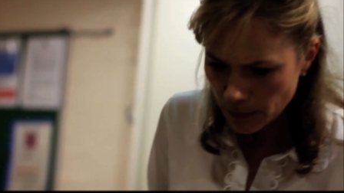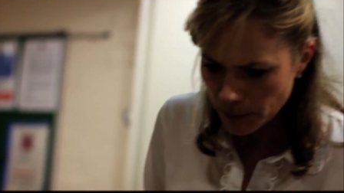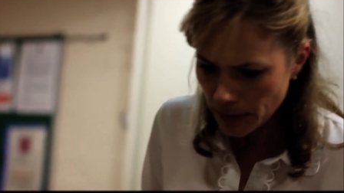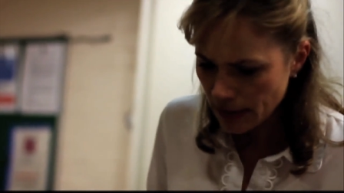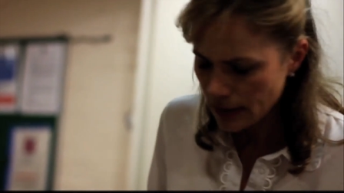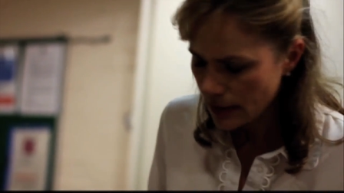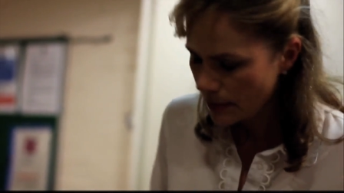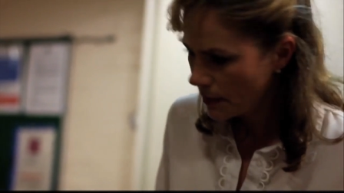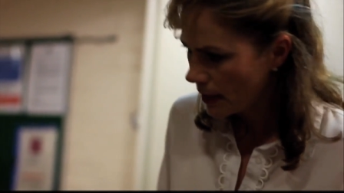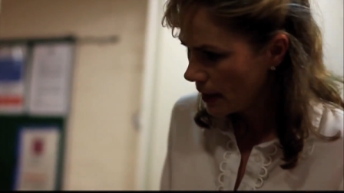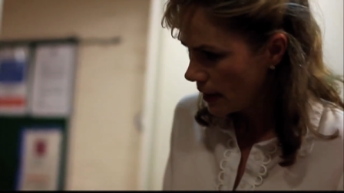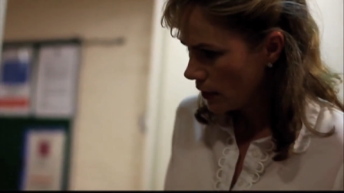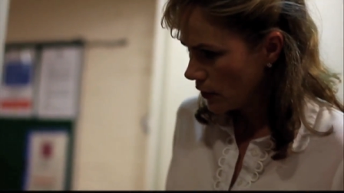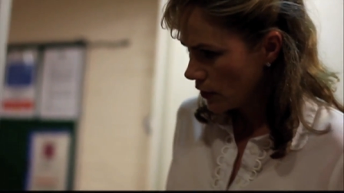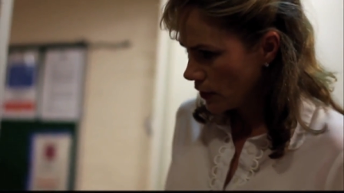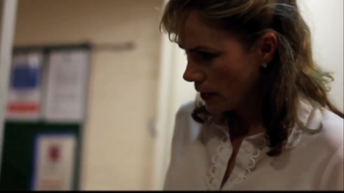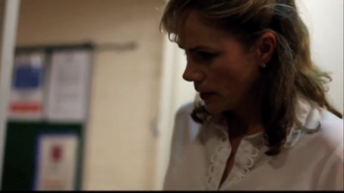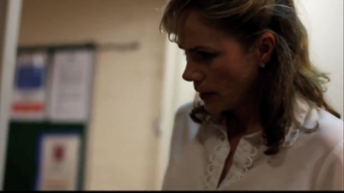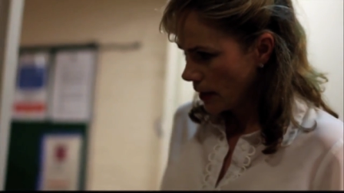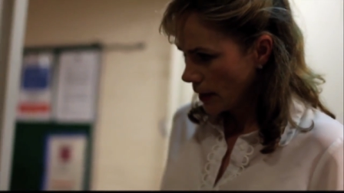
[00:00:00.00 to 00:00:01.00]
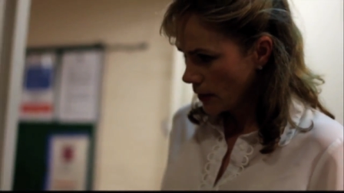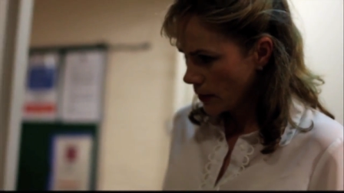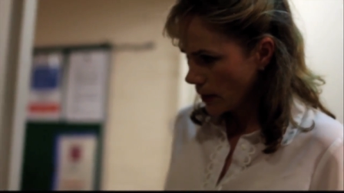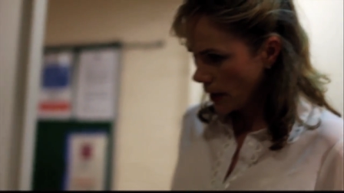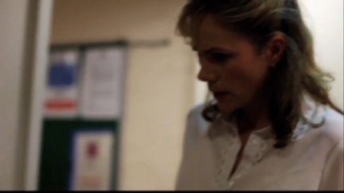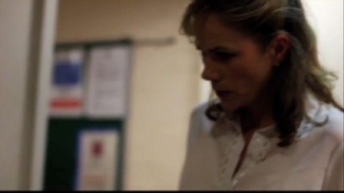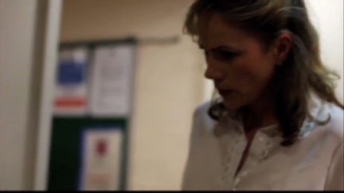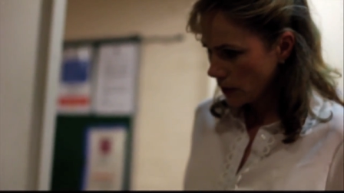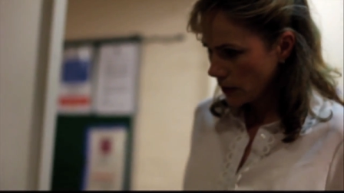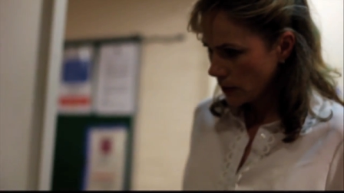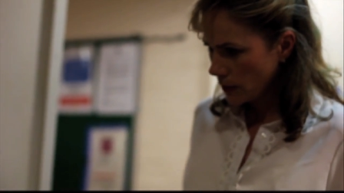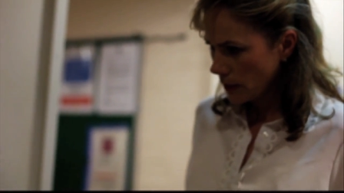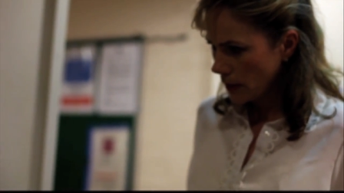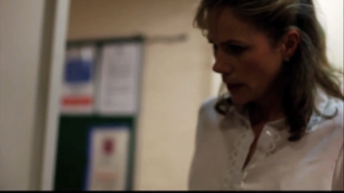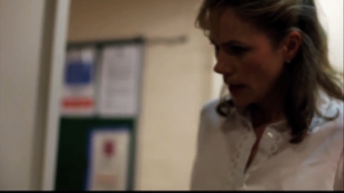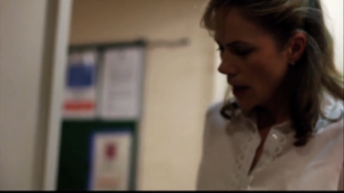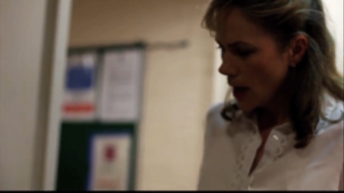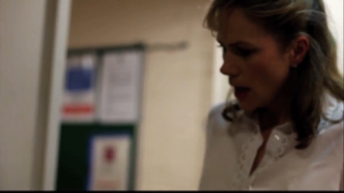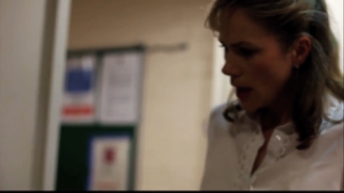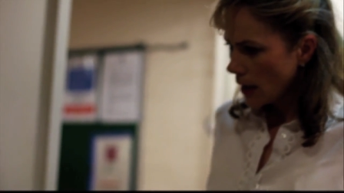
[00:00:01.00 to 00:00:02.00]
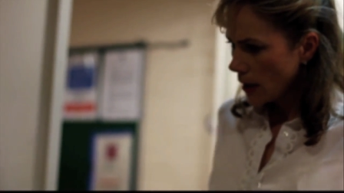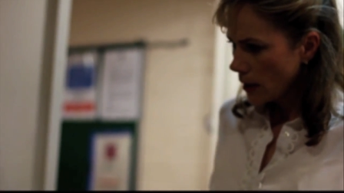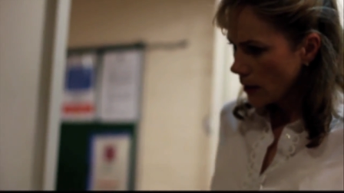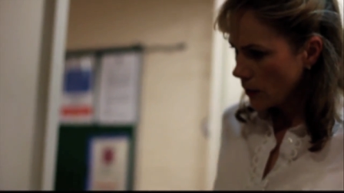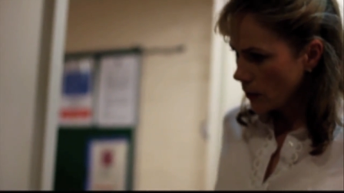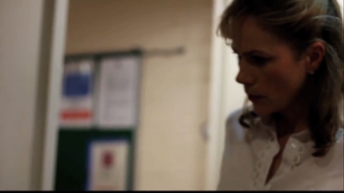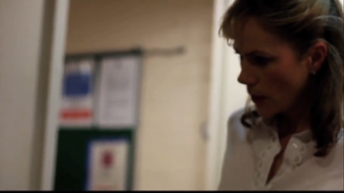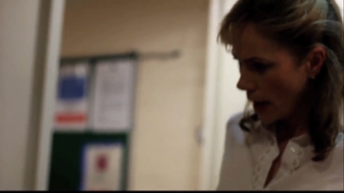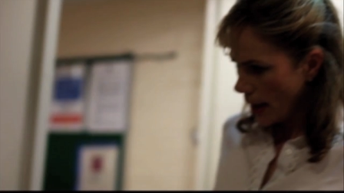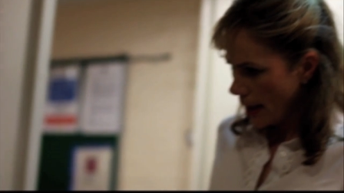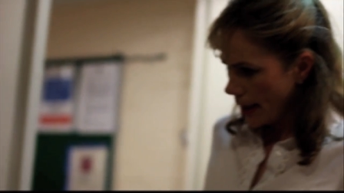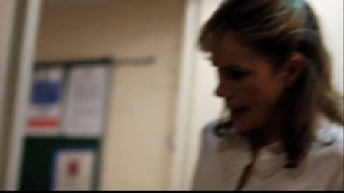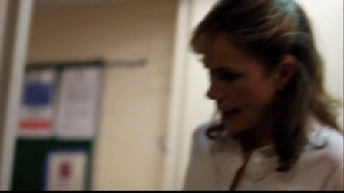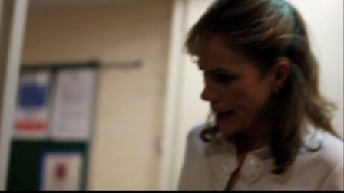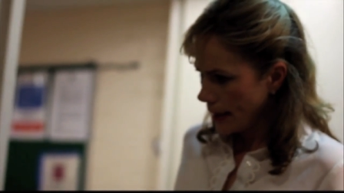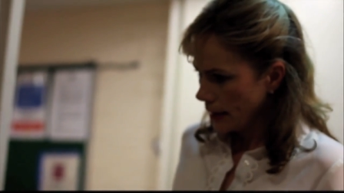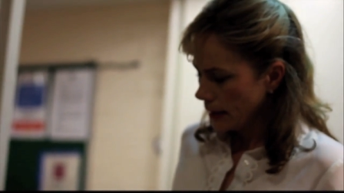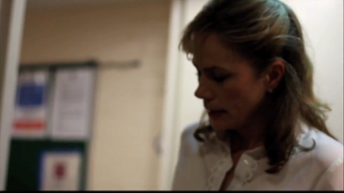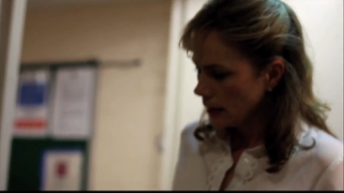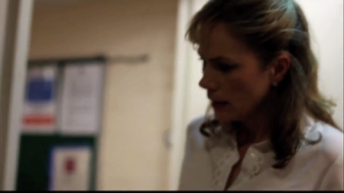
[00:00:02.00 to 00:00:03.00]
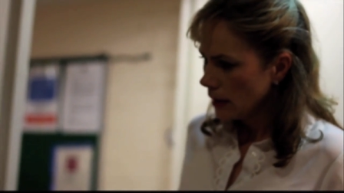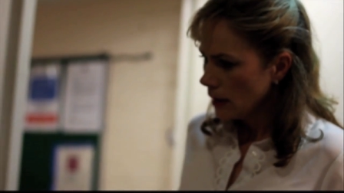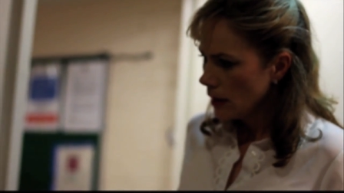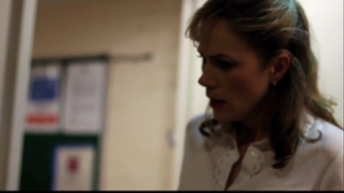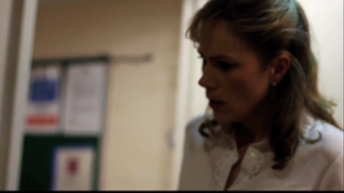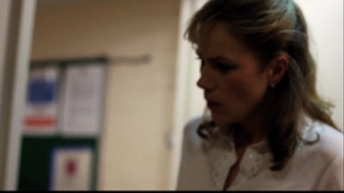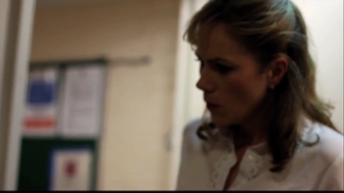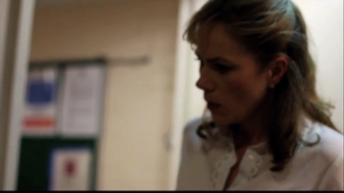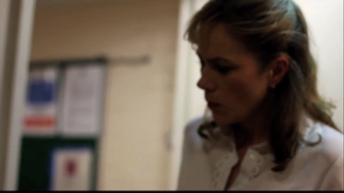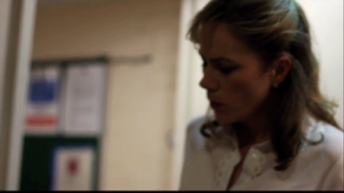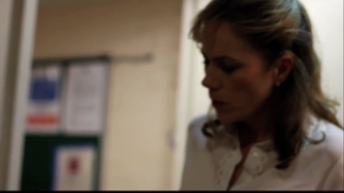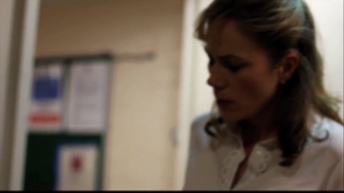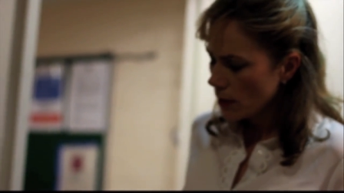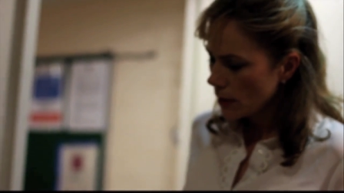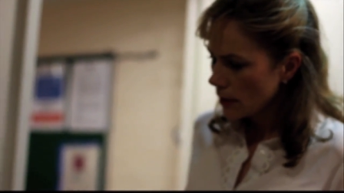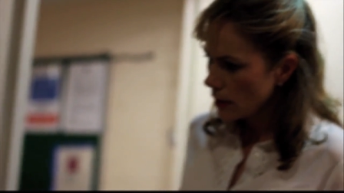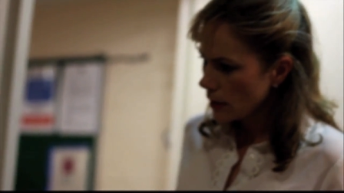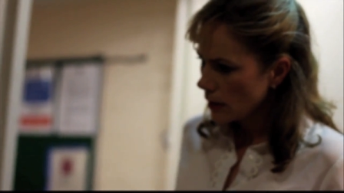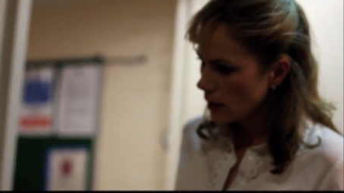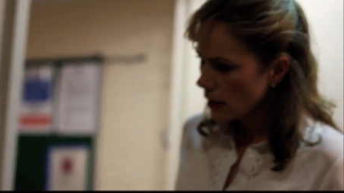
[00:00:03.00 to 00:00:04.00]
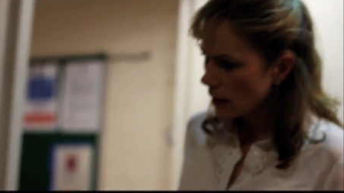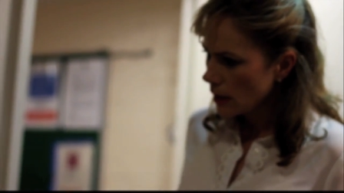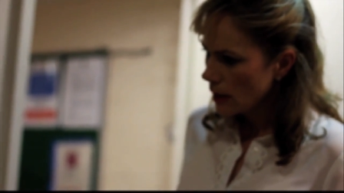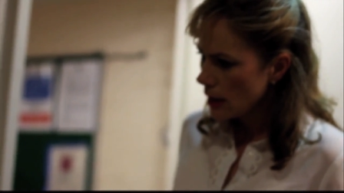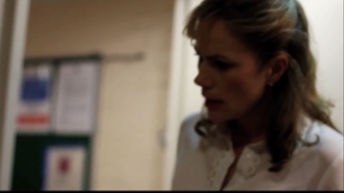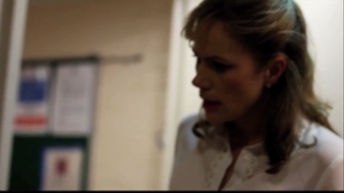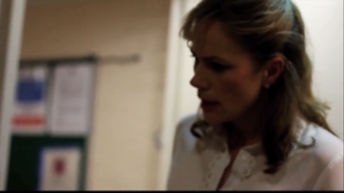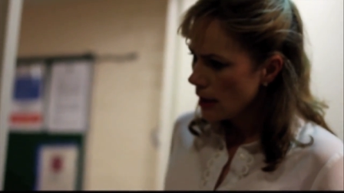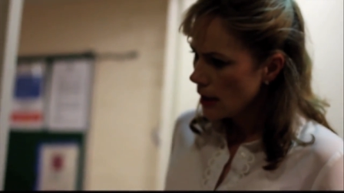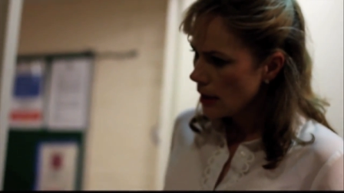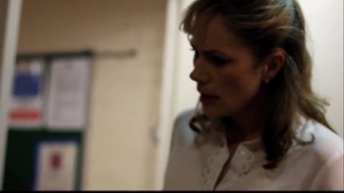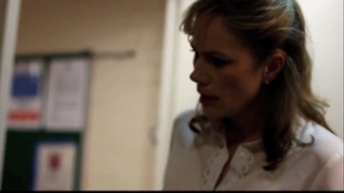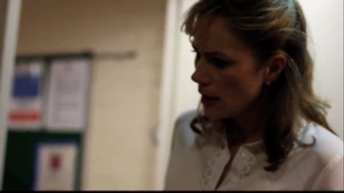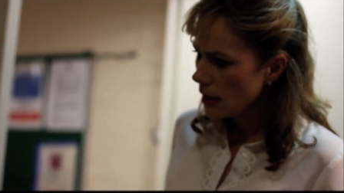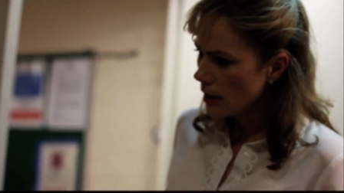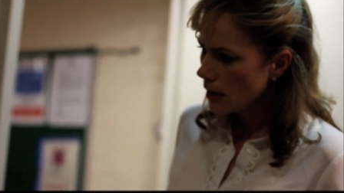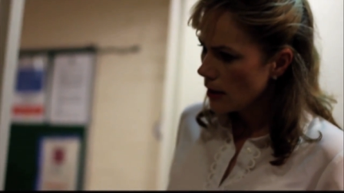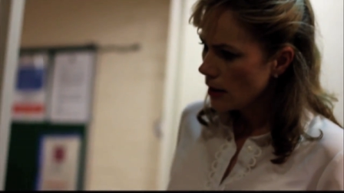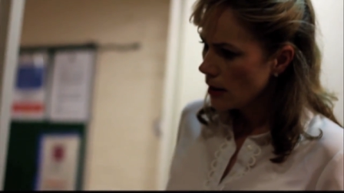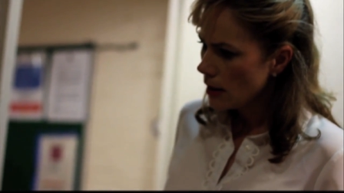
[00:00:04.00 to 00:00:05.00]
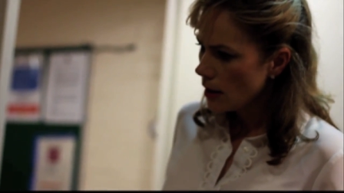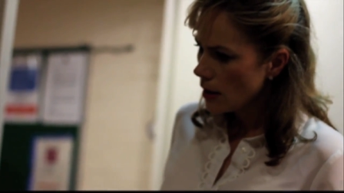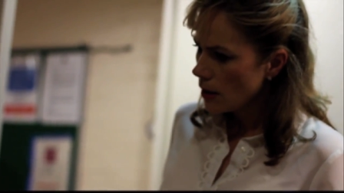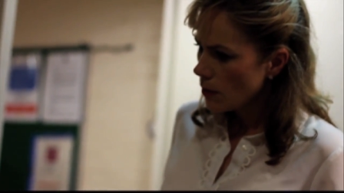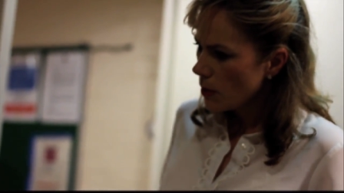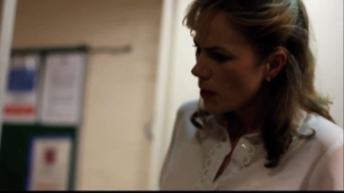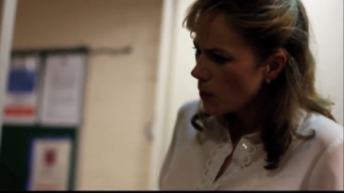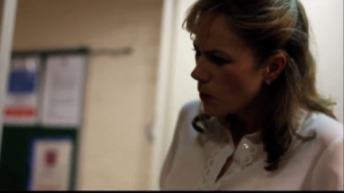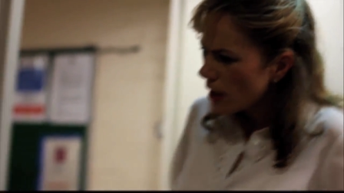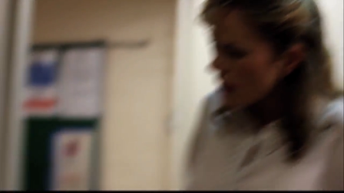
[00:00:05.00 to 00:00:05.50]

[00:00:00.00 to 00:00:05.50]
big speech and yeah, crying and what? I should